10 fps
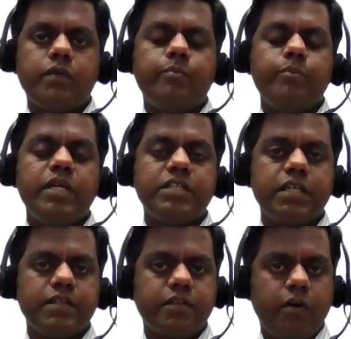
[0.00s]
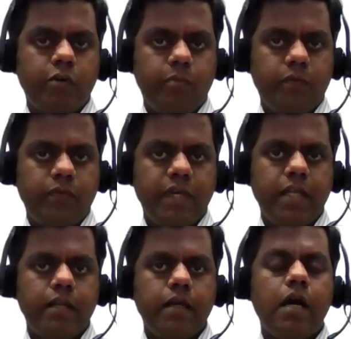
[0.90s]
measured scour
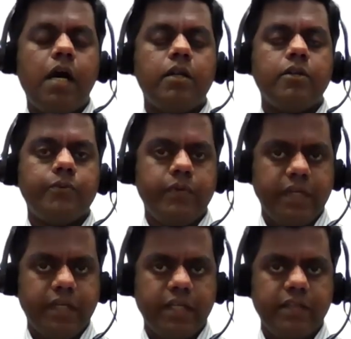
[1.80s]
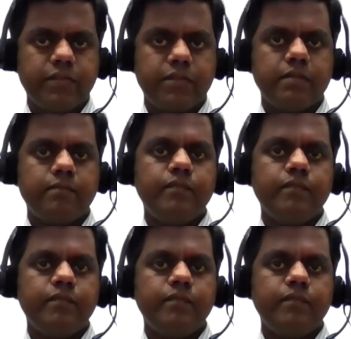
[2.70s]
profile also increased.